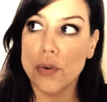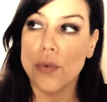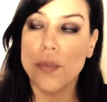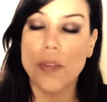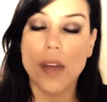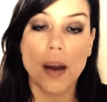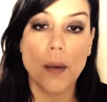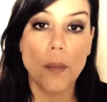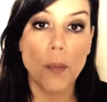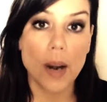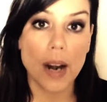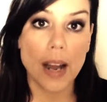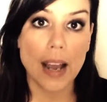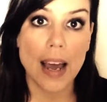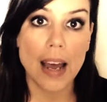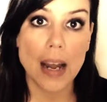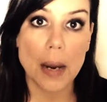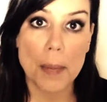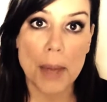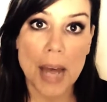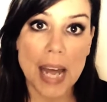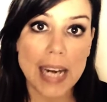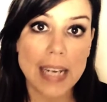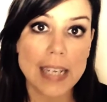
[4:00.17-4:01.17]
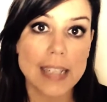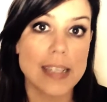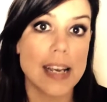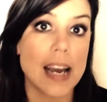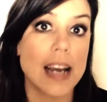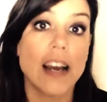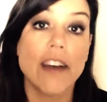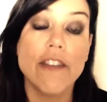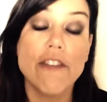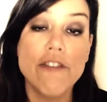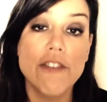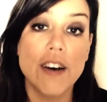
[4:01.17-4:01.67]
that when I had a panic
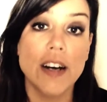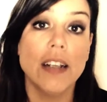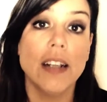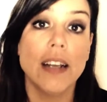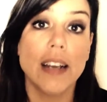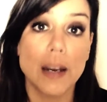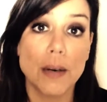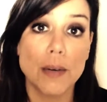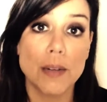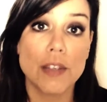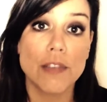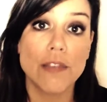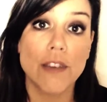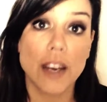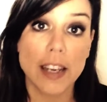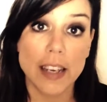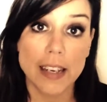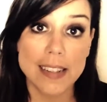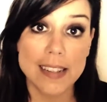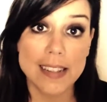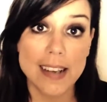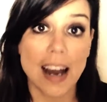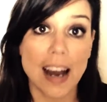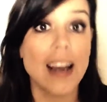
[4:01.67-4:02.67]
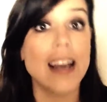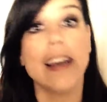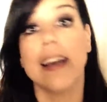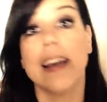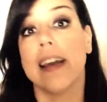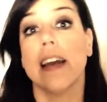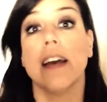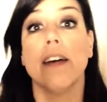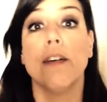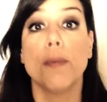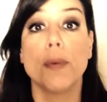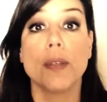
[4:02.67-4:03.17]
attack, I felt like I was fucking
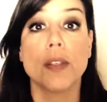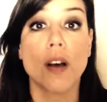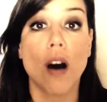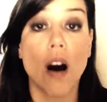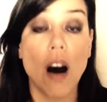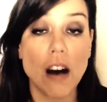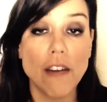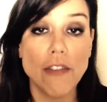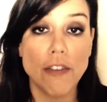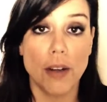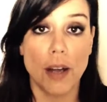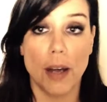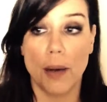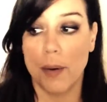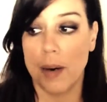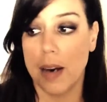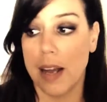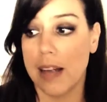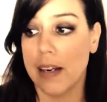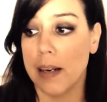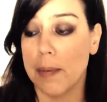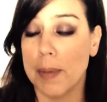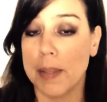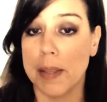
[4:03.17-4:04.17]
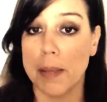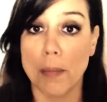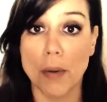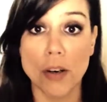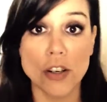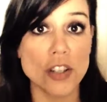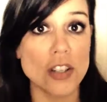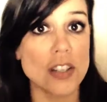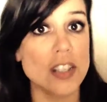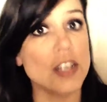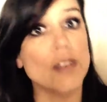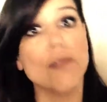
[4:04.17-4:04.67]
dying. It was awful. I would end up in the
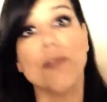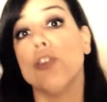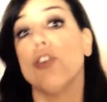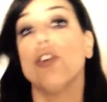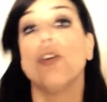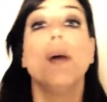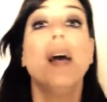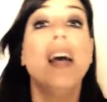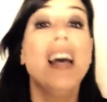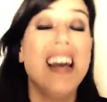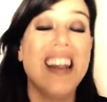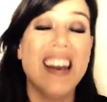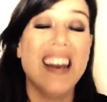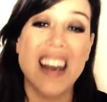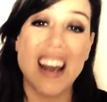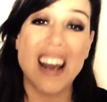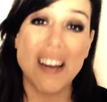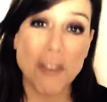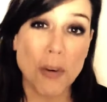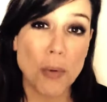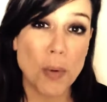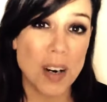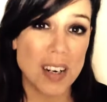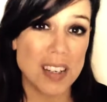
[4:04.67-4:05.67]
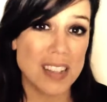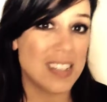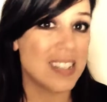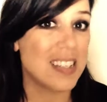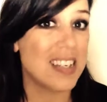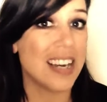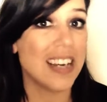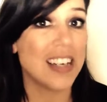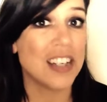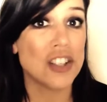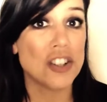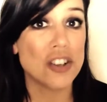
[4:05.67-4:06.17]
emergency room, never wanted to
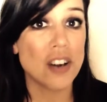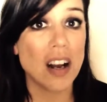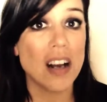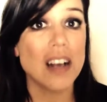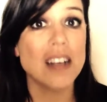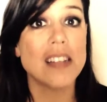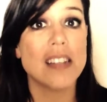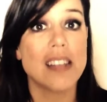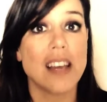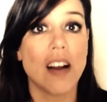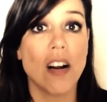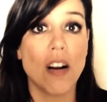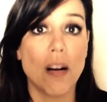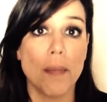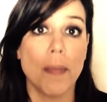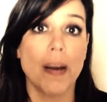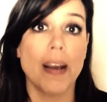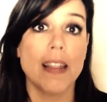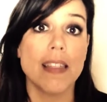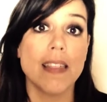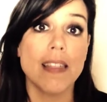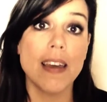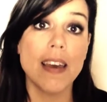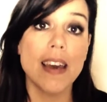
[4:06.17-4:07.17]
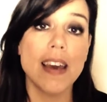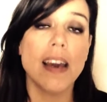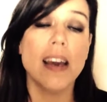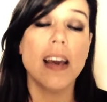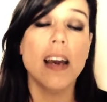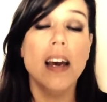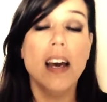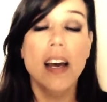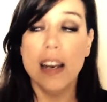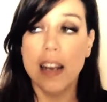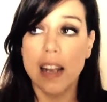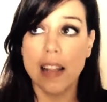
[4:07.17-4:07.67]
take drugs. They aren't my
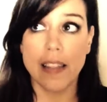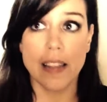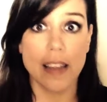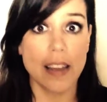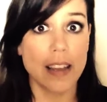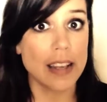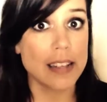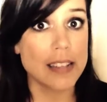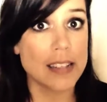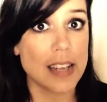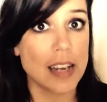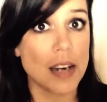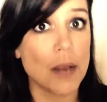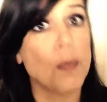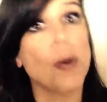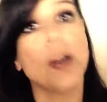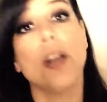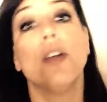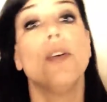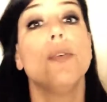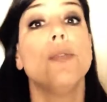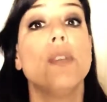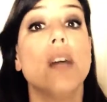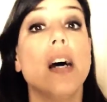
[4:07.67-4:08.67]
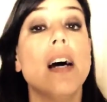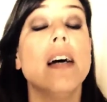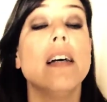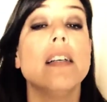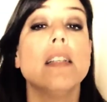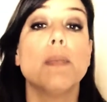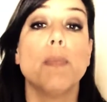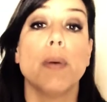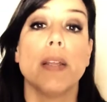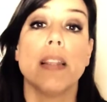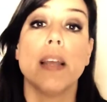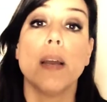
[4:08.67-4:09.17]
thing. Nothing against anyone who
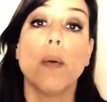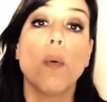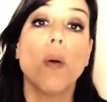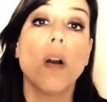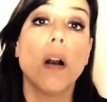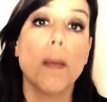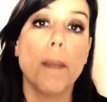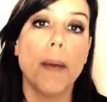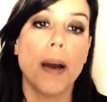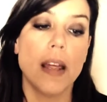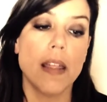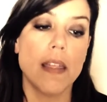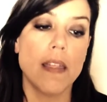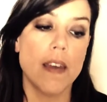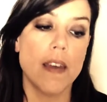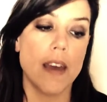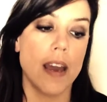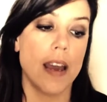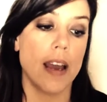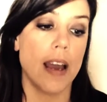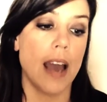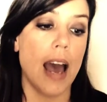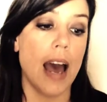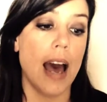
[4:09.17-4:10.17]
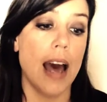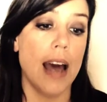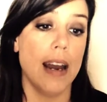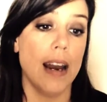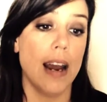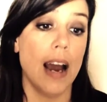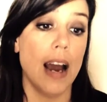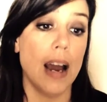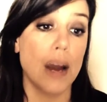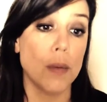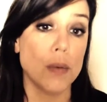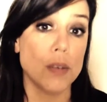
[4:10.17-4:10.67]
does, but they weren't my thing. And
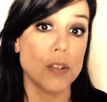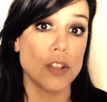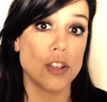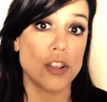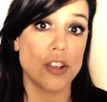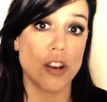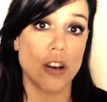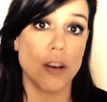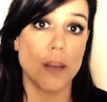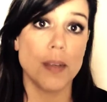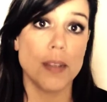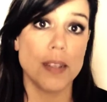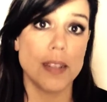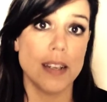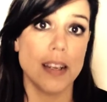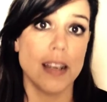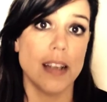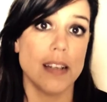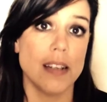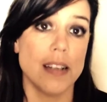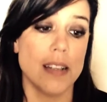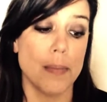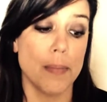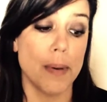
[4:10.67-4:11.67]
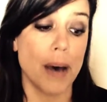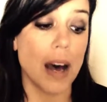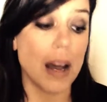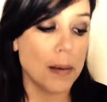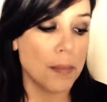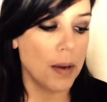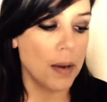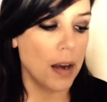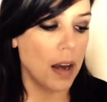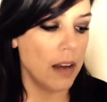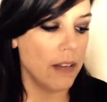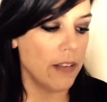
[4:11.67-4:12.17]
I was determined to get to the
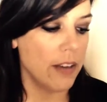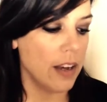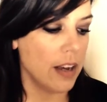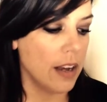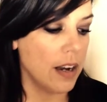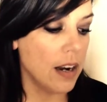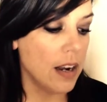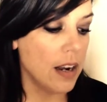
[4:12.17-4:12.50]
bottom of it.